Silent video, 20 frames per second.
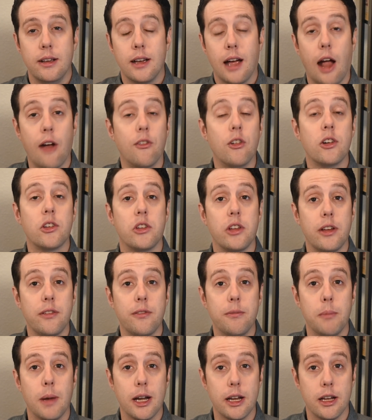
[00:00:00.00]
I've
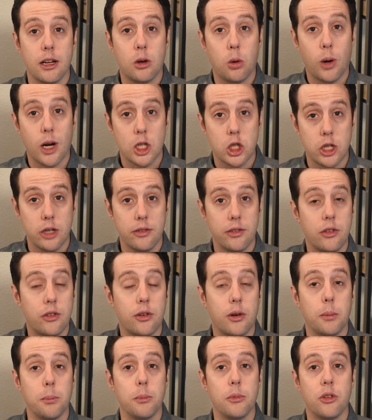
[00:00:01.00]
received many questions
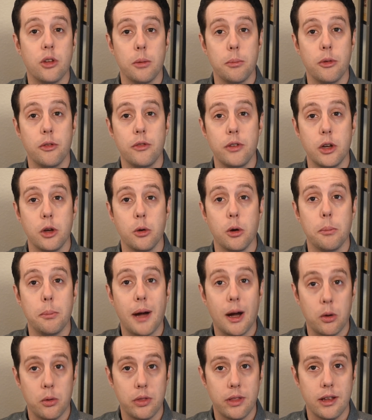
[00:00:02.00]
from some of you
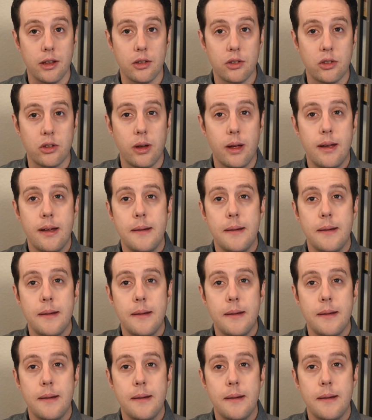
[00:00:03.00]
about this.